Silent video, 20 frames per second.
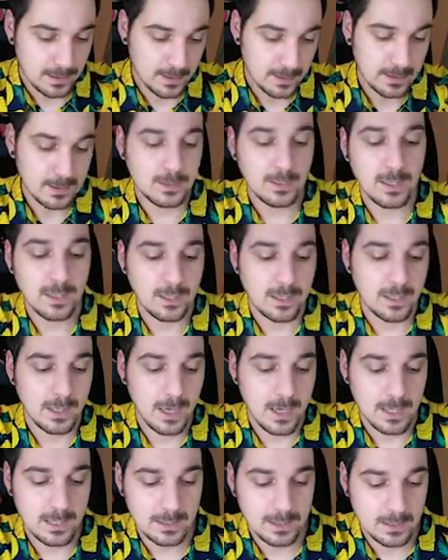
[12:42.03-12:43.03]

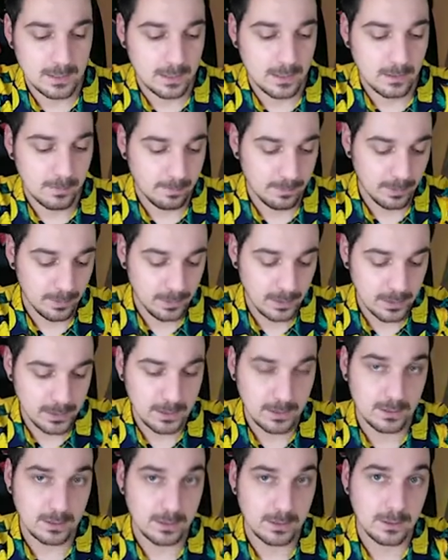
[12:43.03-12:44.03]
Sandygast,
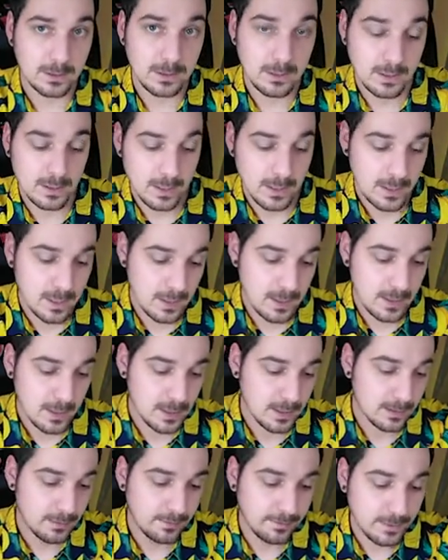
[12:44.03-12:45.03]
Plusle,
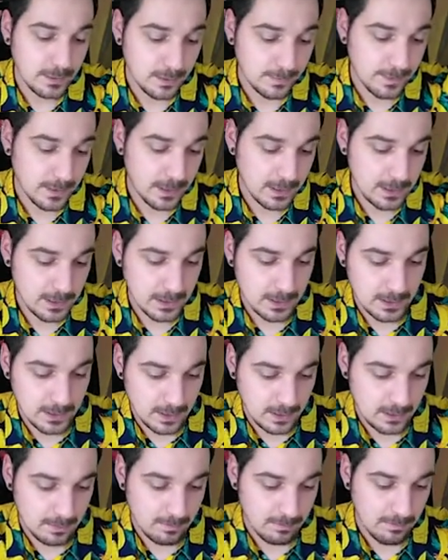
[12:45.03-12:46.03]

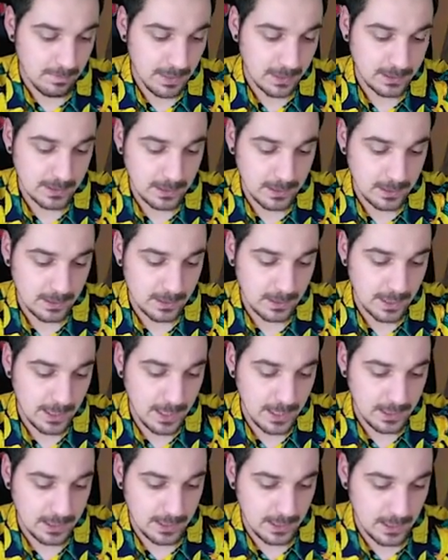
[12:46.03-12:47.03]
Vulpix, Melton,
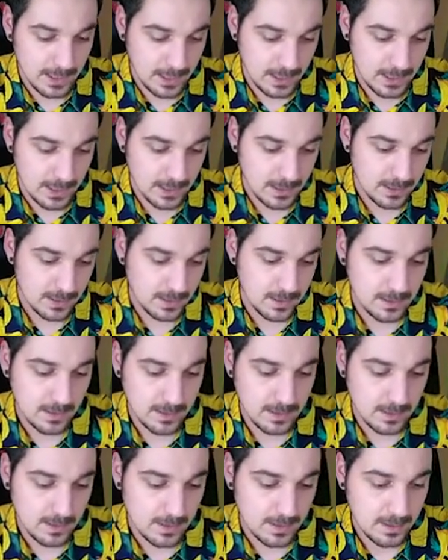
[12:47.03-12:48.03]
and a.
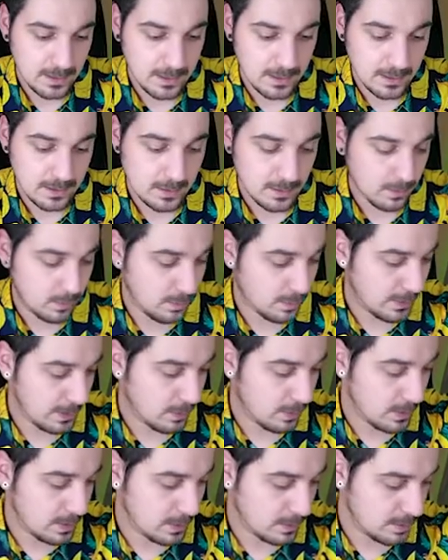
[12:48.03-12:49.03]
Oh wait,
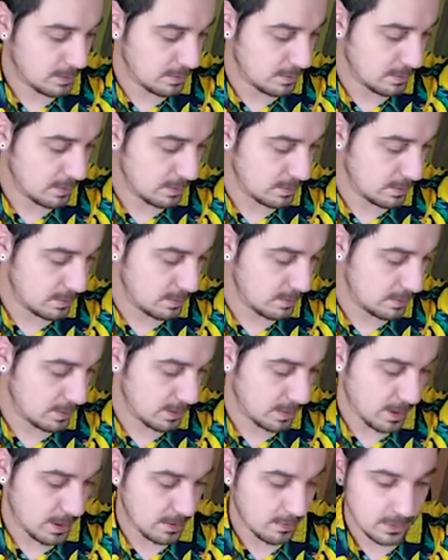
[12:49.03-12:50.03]
what?
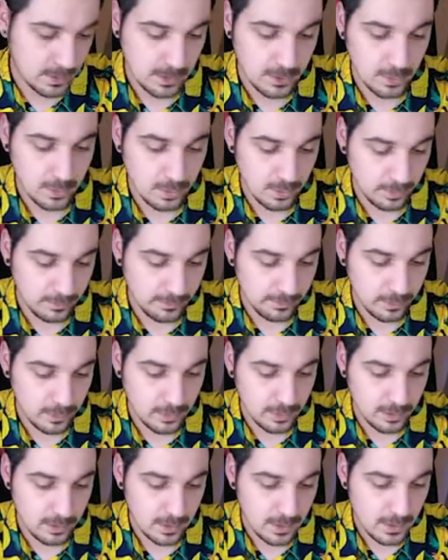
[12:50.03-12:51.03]
I was so
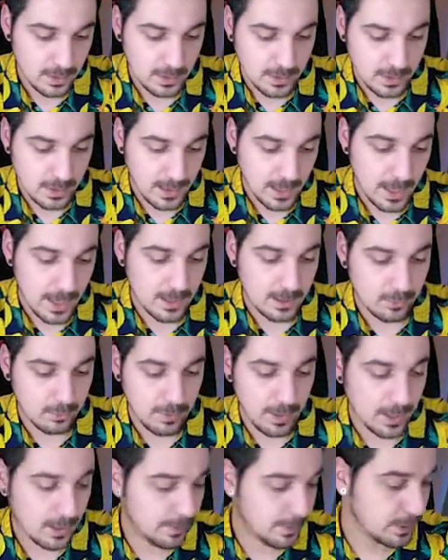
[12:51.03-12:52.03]
confused. And a
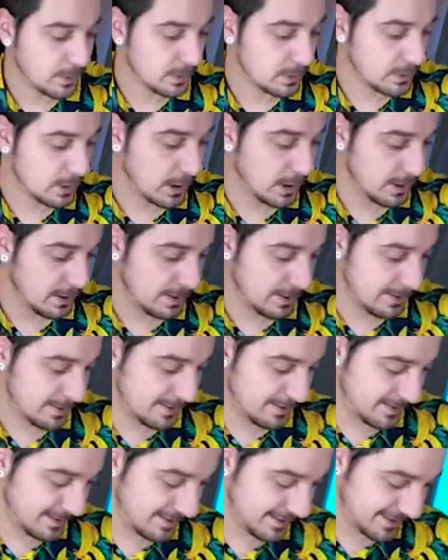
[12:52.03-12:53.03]
Dragapult.
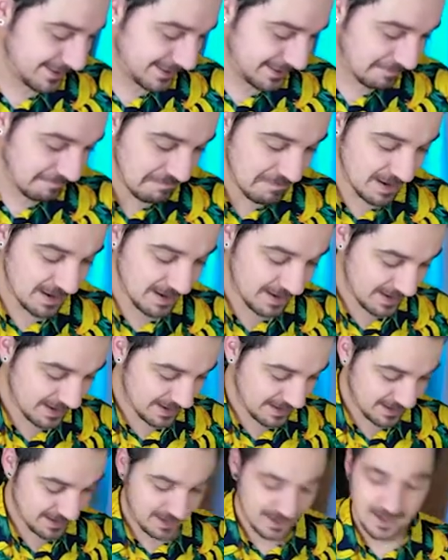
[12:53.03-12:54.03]

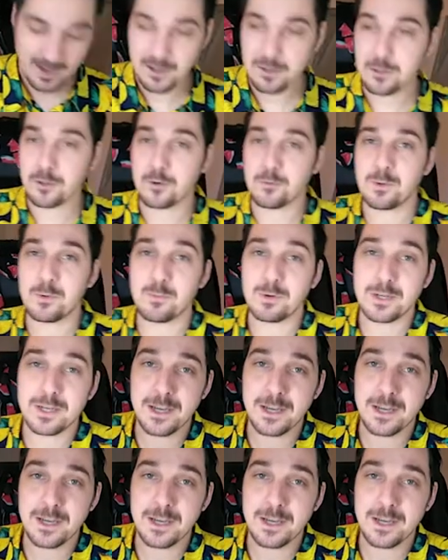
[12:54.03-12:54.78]
I thought we were